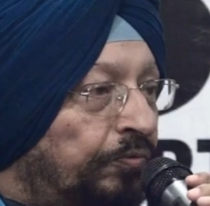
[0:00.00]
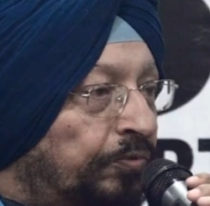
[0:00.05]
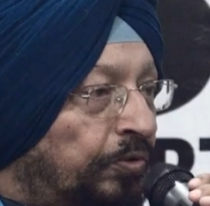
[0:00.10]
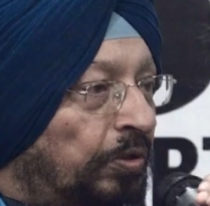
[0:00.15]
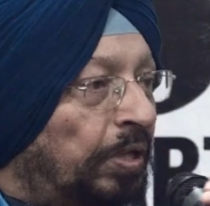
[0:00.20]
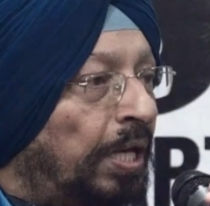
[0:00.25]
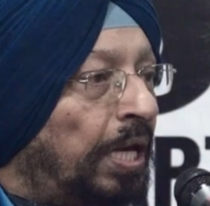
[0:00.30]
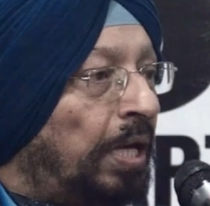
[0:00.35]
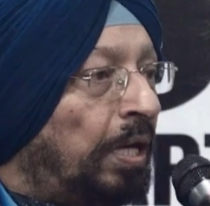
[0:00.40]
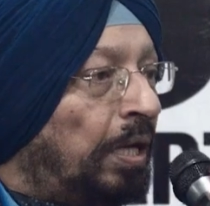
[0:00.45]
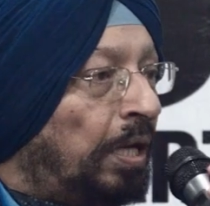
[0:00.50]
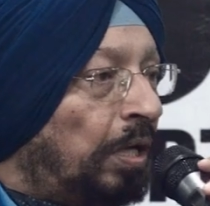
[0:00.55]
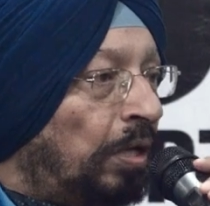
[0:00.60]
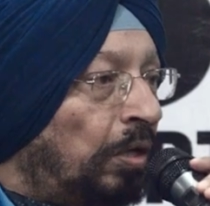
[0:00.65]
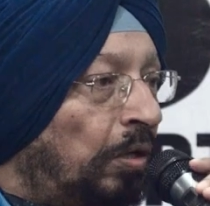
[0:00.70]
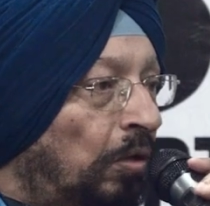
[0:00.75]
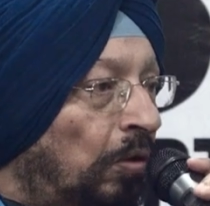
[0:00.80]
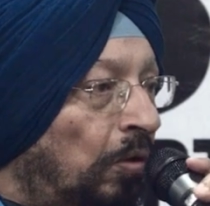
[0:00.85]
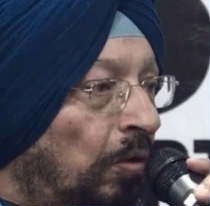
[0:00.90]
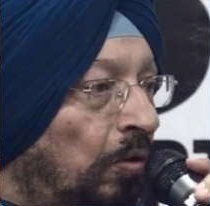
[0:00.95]
of
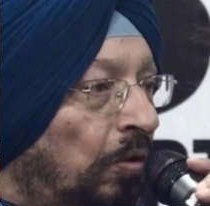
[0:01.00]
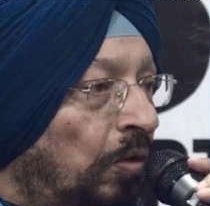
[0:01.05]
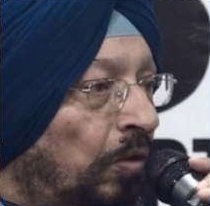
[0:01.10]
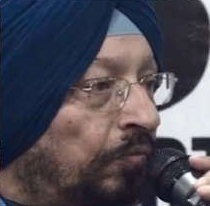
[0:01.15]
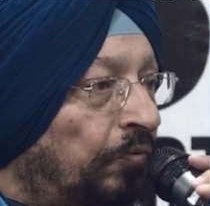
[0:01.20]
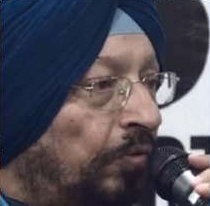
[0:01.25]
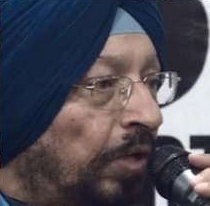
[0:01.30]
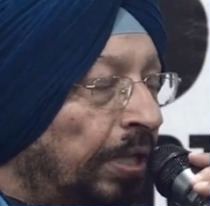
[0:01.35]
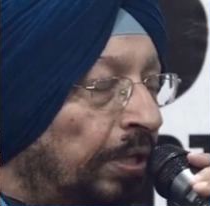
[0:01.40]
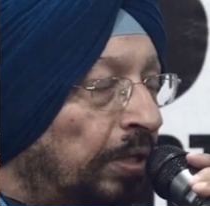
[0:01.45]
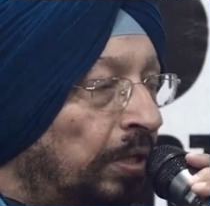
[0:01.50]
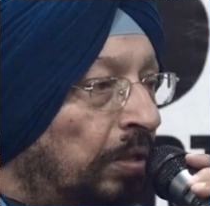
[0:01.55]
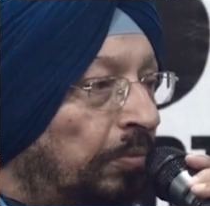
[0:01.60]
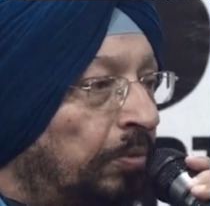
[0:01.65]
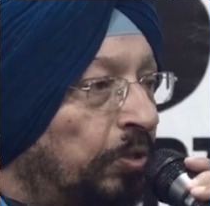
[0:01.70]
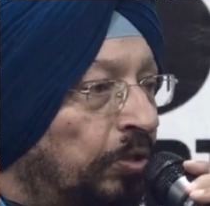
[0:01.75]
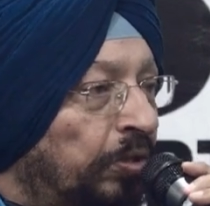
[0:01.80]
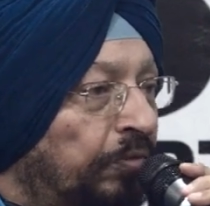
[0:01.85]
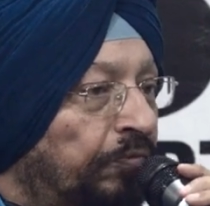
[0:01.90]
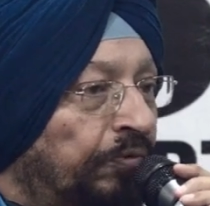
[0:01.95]
today, of
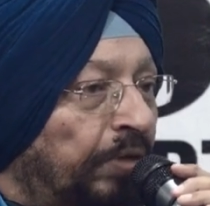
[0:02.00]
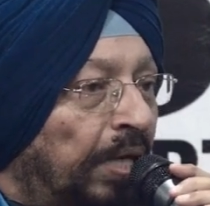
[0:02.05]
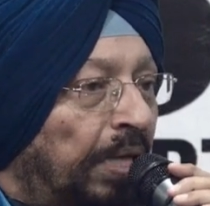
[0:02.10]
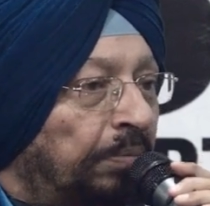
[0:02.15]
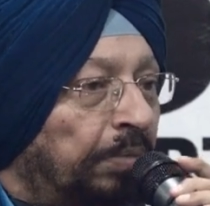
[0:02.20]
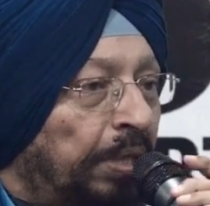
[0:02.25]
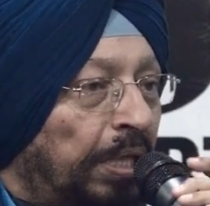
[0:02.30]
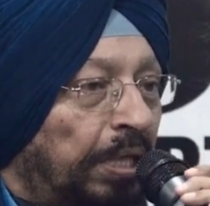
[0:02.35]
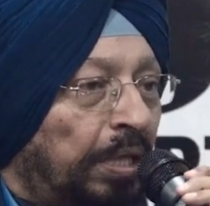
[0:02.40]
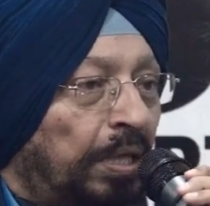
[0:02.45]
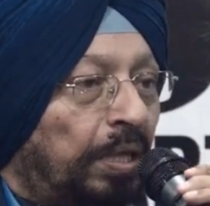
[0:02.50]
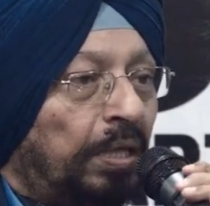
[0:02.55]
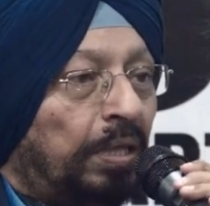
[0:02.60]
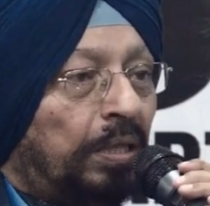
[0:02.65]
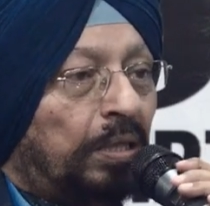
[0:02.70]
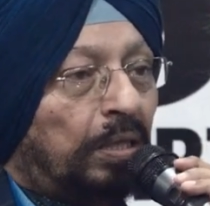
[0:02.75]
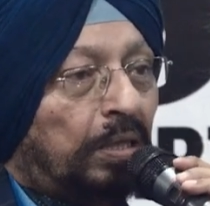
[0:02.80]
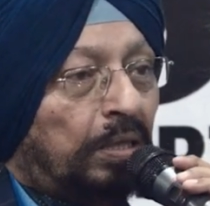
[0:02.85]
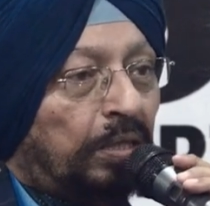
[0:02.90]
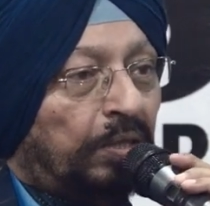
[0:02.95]
writing about her
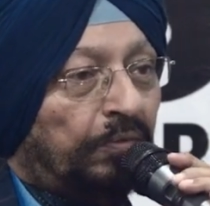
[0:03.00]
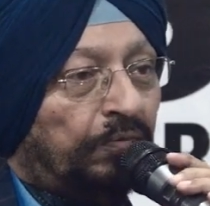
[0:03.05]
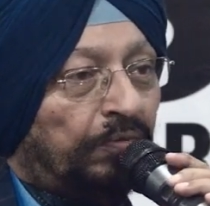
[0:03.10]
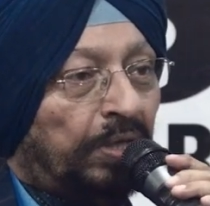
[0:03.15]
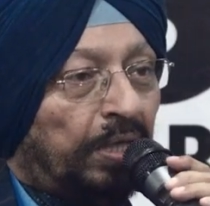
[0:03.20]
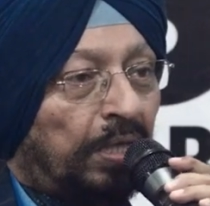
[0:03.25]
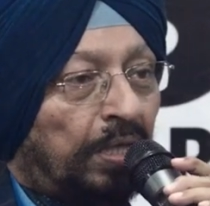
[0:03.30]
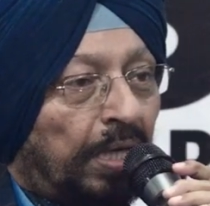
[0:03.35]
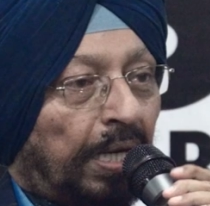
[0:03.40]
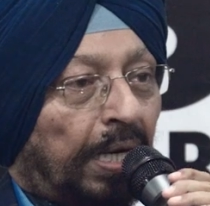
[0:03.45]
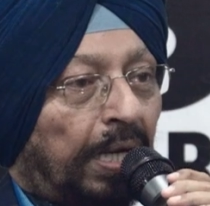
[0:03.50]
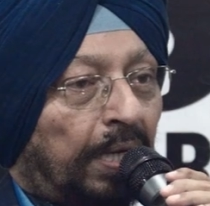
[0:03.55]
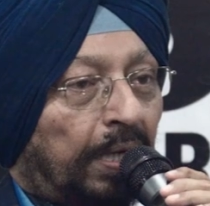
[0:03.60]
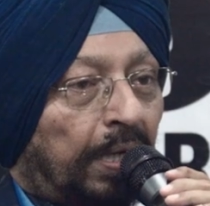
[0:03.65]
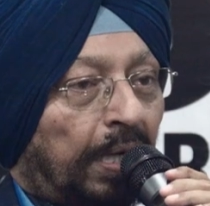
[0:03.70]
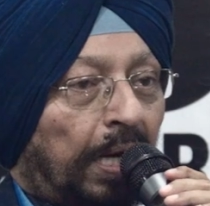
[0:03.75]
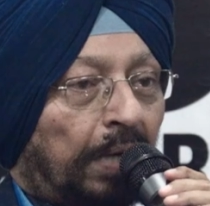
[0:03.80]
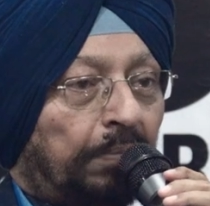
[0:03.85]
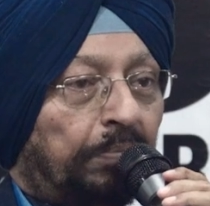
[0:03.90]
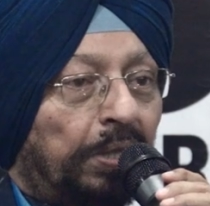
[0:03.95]
family in a different
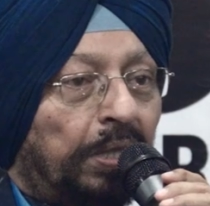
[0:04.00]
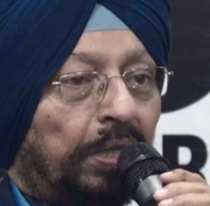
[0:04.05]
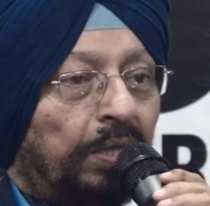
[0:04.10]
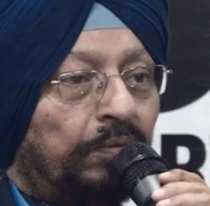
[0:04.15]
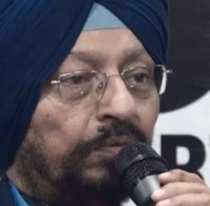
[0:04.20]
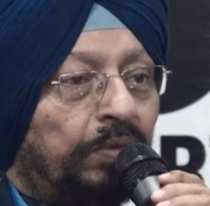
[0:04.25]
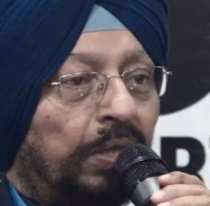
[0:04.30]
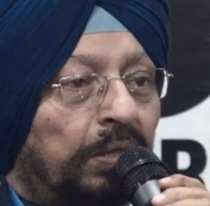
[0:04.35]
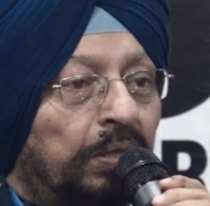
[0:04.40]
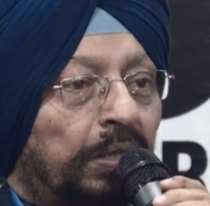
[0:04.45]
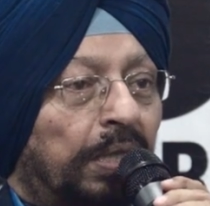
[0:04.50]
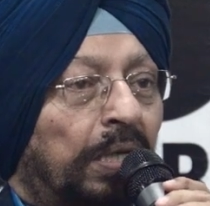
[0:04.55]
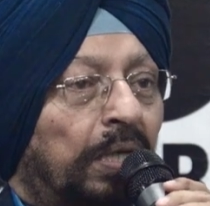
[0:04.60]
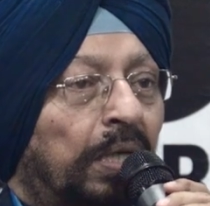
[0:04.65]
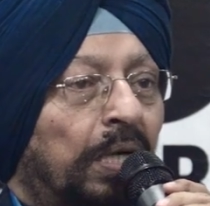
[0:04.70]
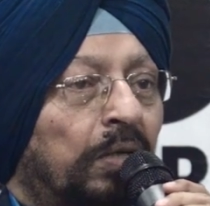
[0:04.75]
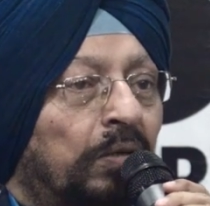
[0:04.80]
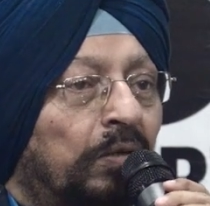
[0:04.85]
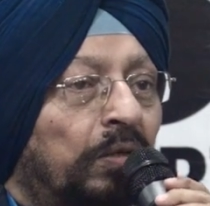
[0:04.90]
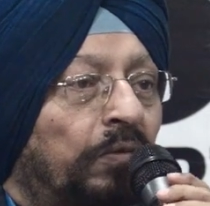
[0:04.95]
land, I believe that
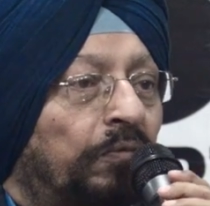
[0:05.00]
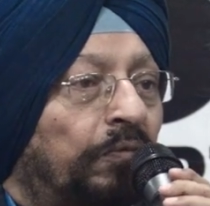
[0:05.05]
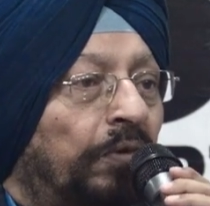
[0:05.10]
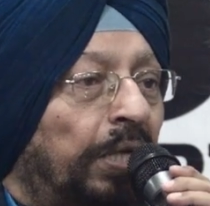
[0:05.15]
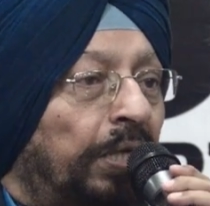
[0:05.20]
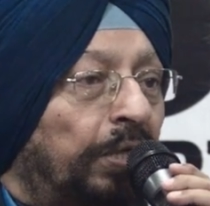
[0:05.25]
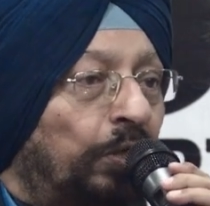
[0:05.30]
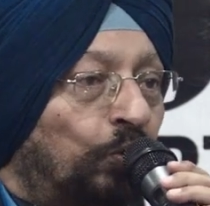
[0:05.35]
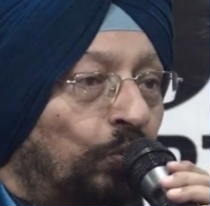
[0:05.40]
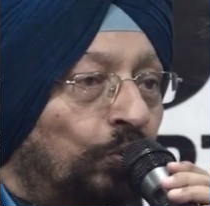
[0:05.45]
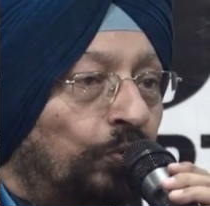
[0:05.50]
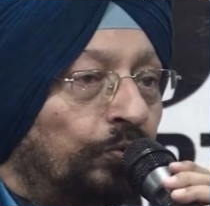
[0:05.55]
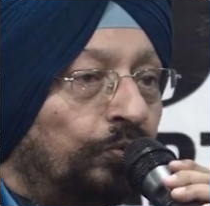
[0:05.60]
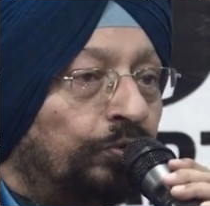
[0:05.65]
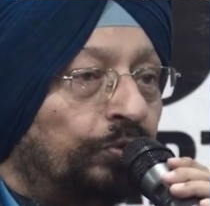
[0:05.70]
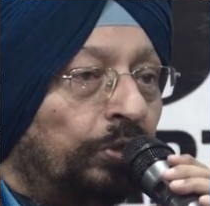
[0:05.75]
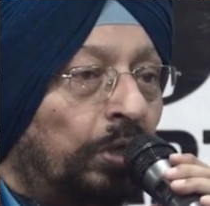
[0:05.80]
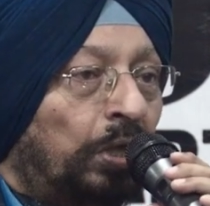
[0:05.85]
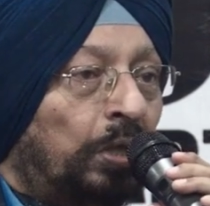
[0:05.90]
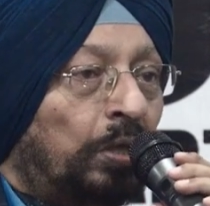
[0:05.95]
there are the
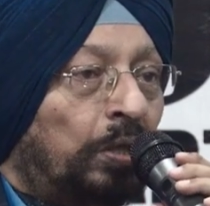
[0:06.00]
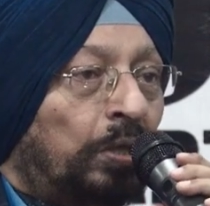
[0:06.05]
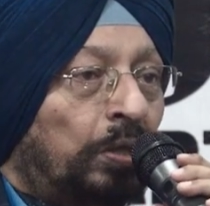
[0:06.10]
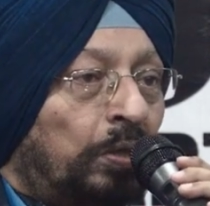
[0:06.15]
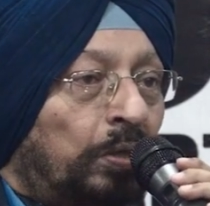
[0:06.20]
values